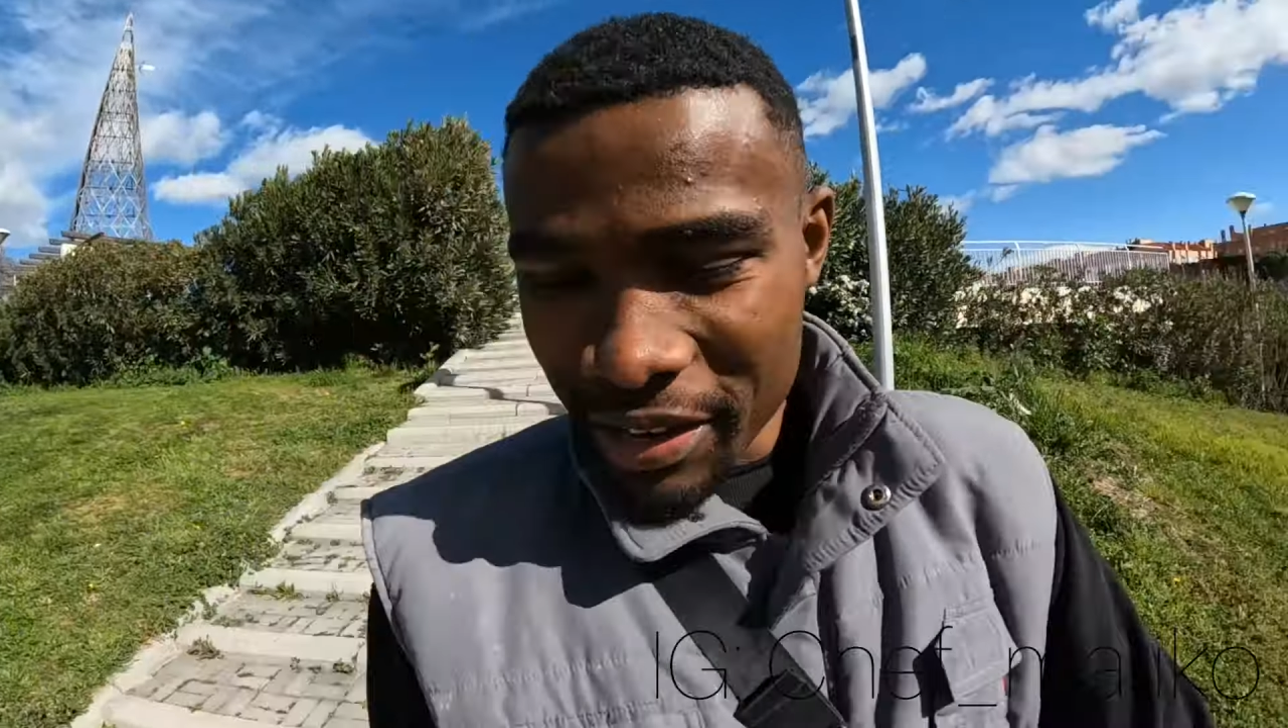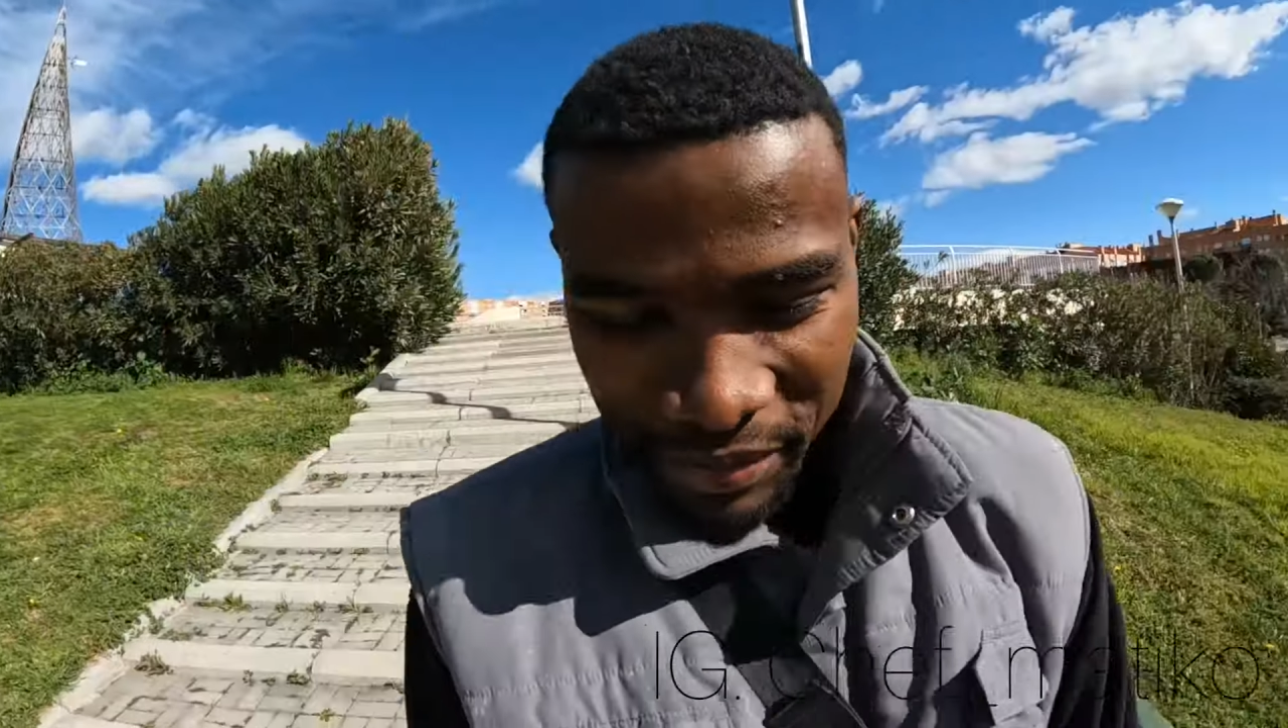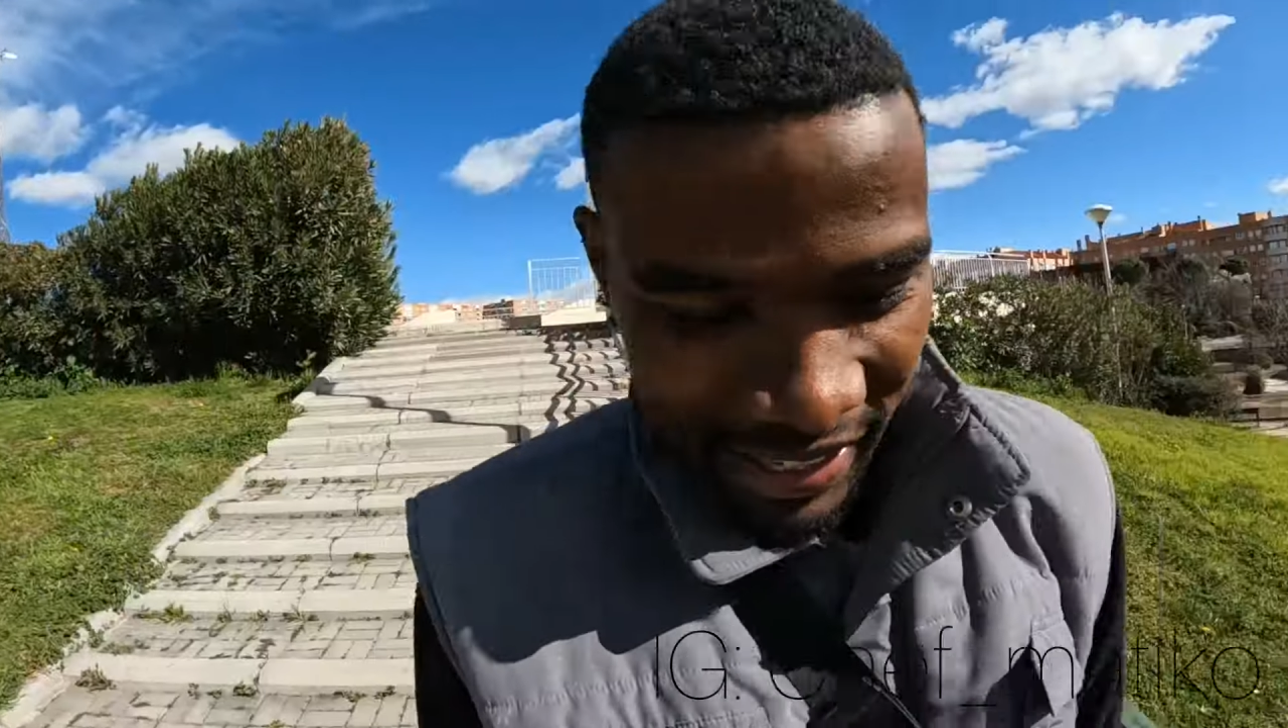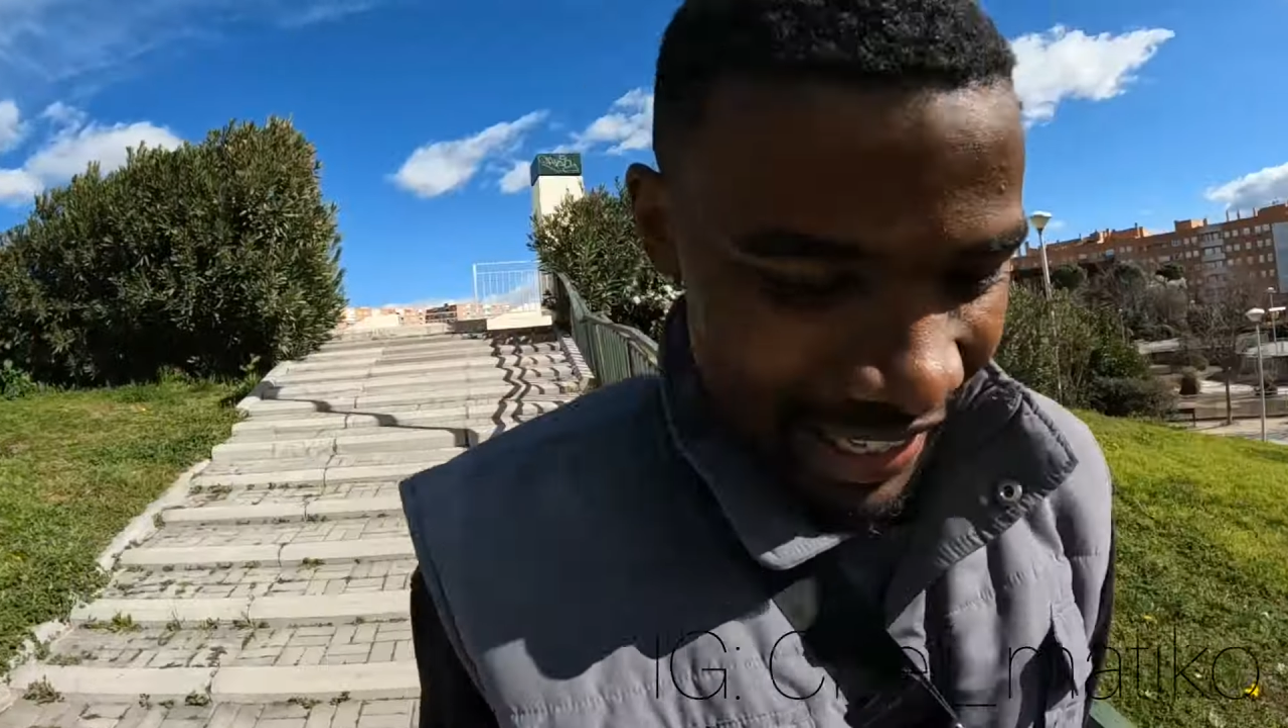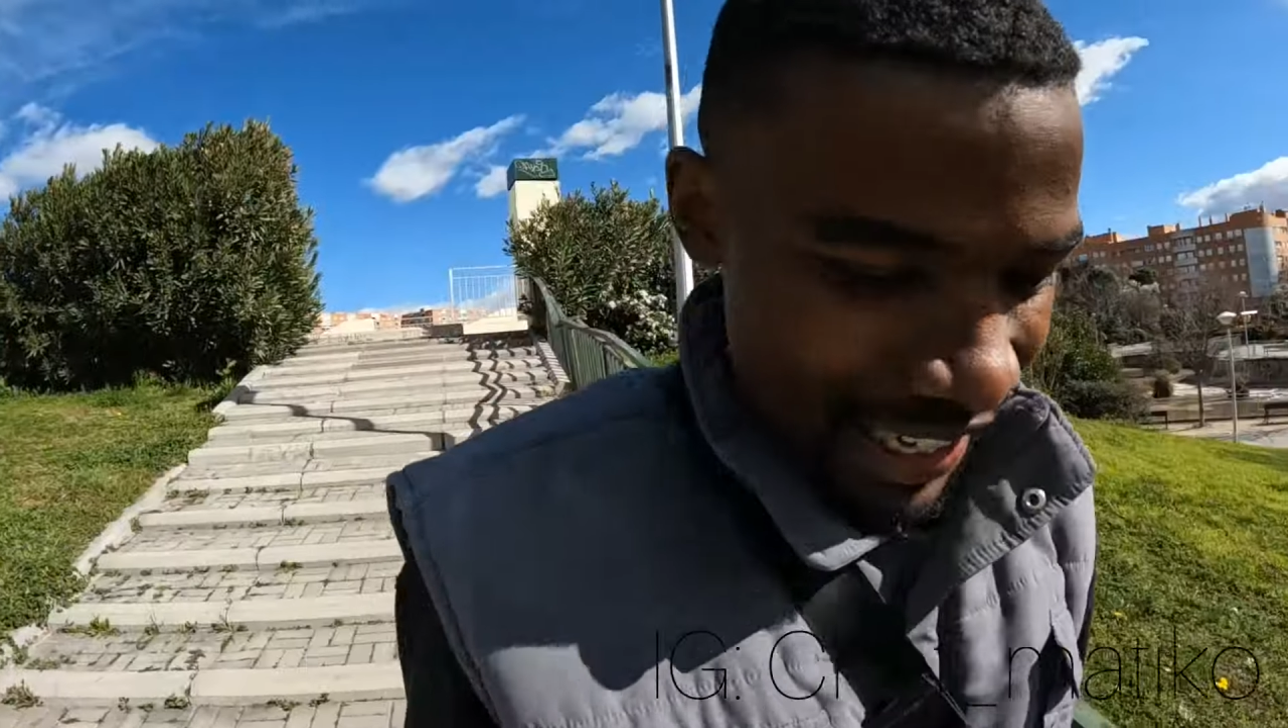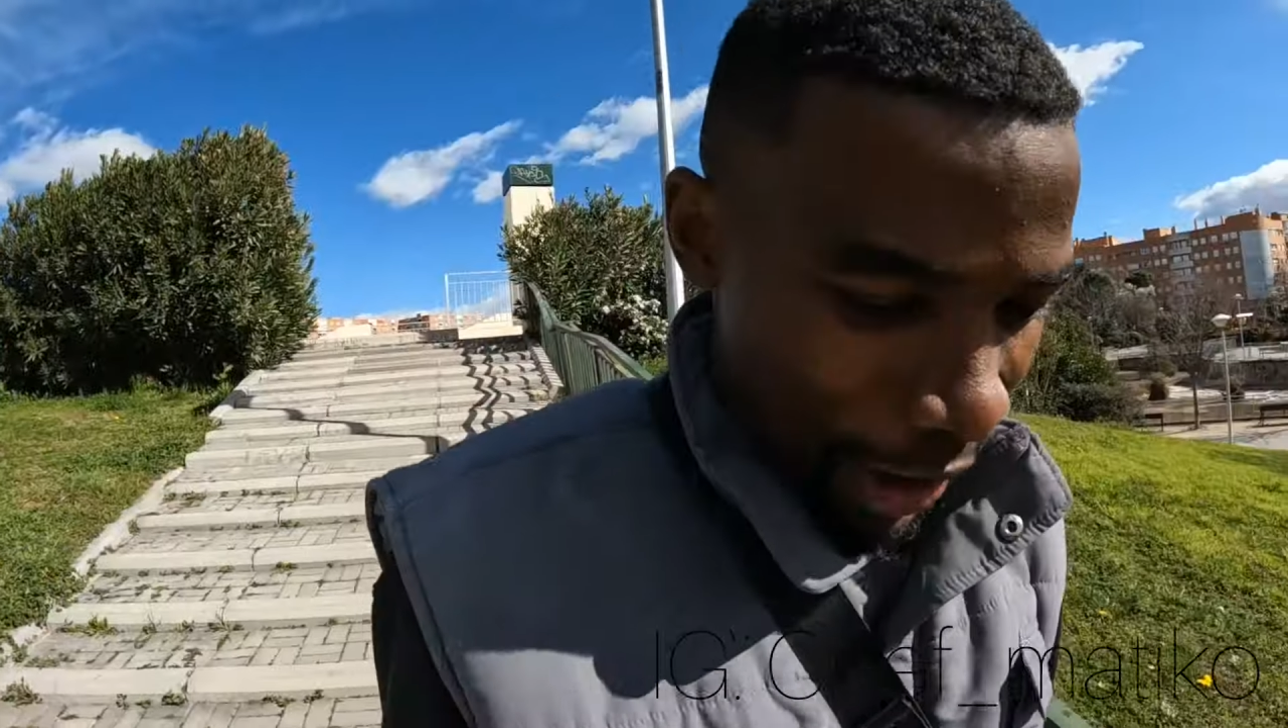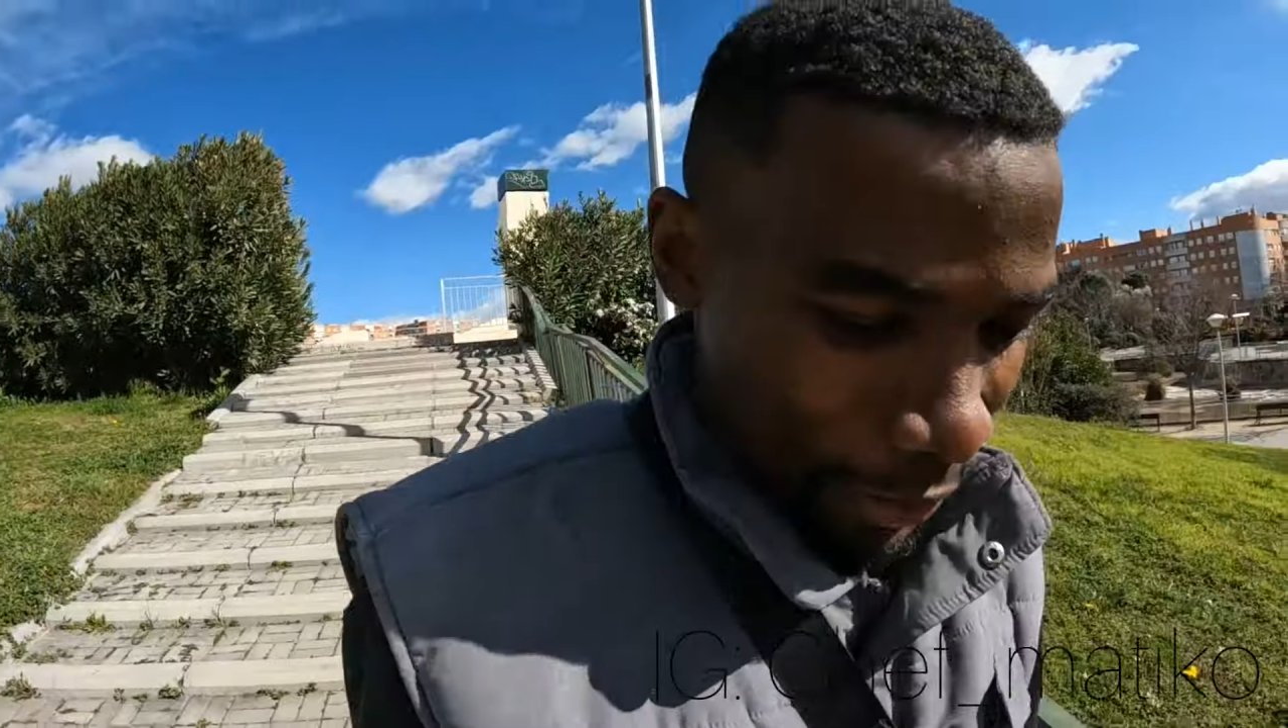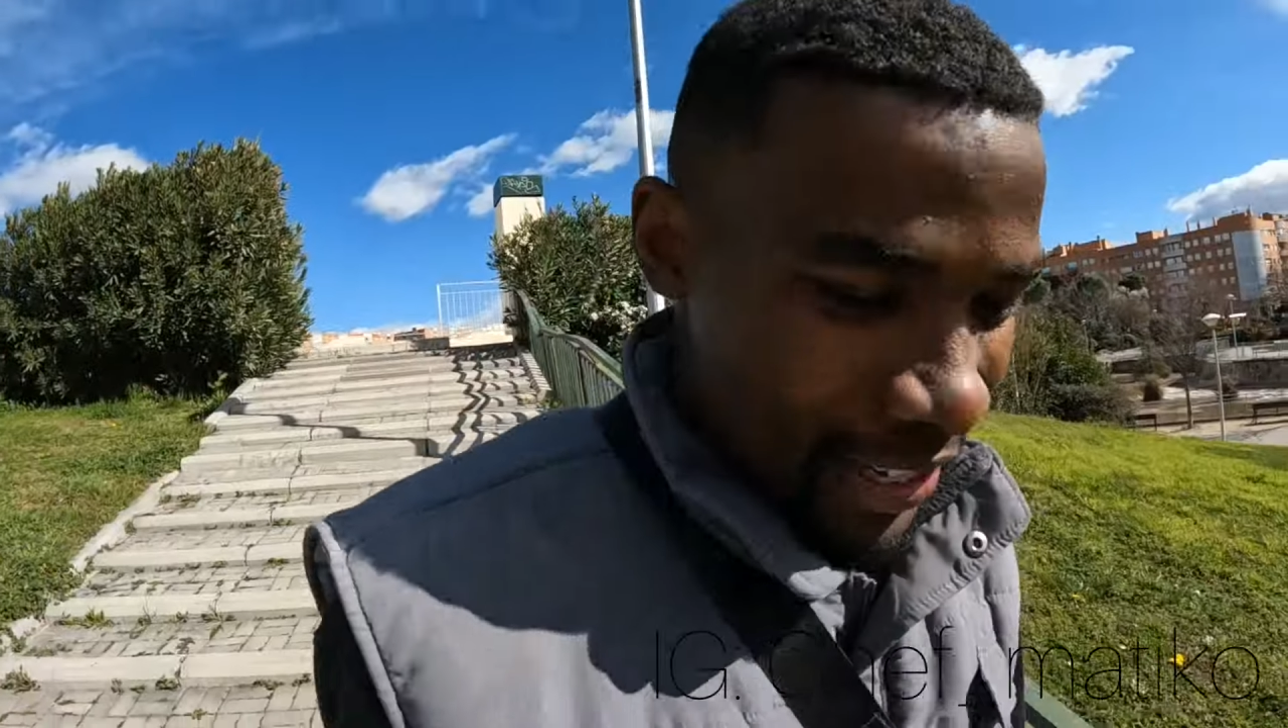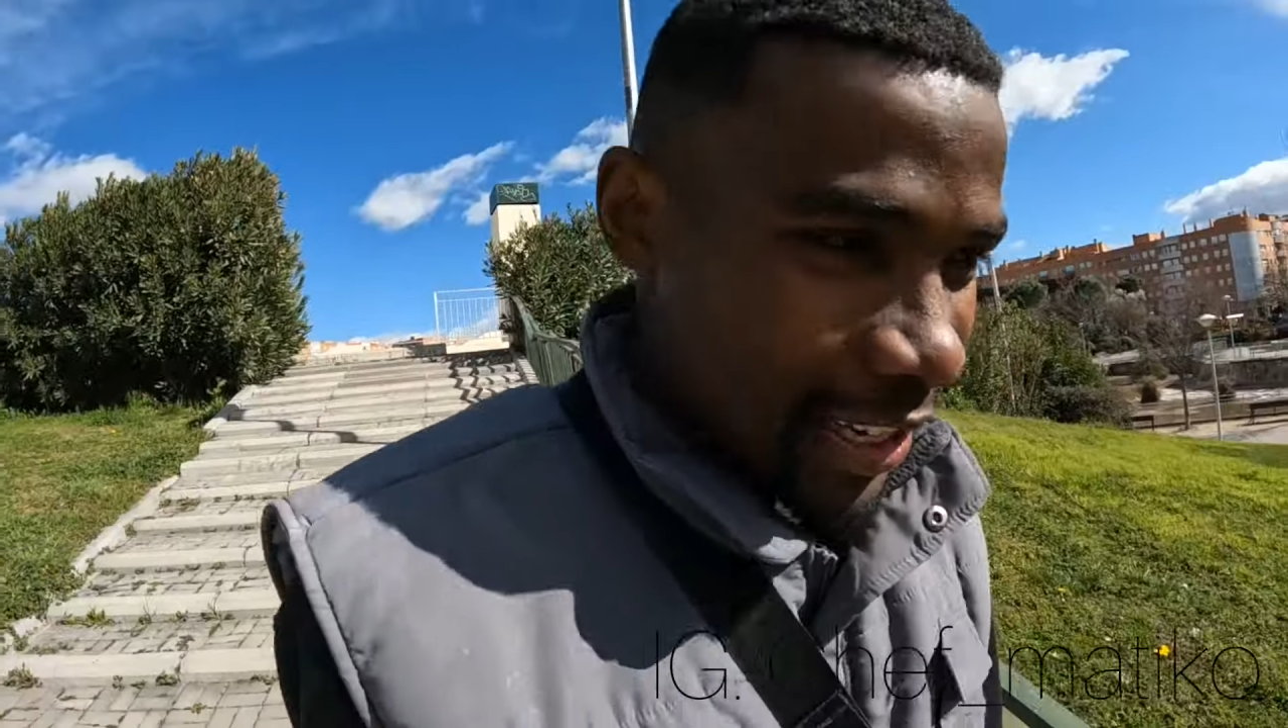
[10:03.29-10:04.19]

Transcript: let me sit down